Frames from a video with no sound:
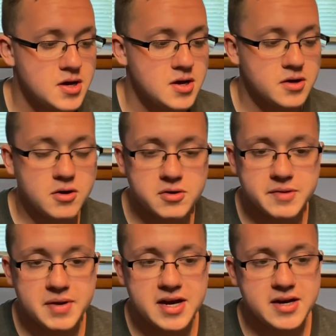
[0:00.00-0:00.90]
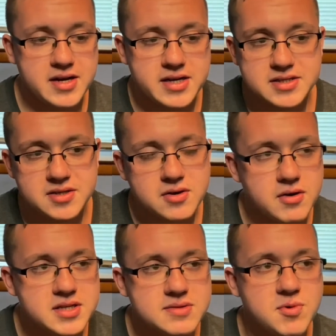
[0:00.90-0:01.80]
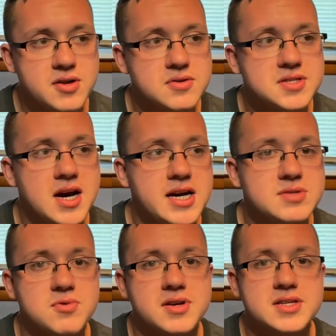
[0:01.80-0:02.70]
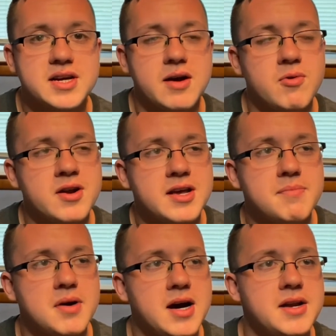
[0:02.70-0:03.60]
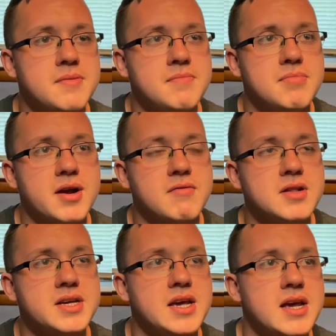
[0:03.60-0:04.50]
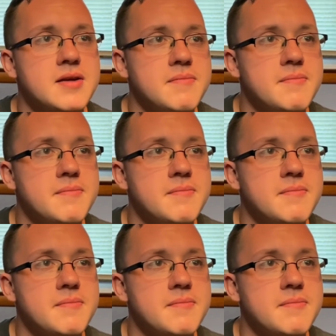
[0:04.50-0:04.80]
Colt Cabana is, you know, it's one of those guys where it's like I want to get behind him, but I really can't.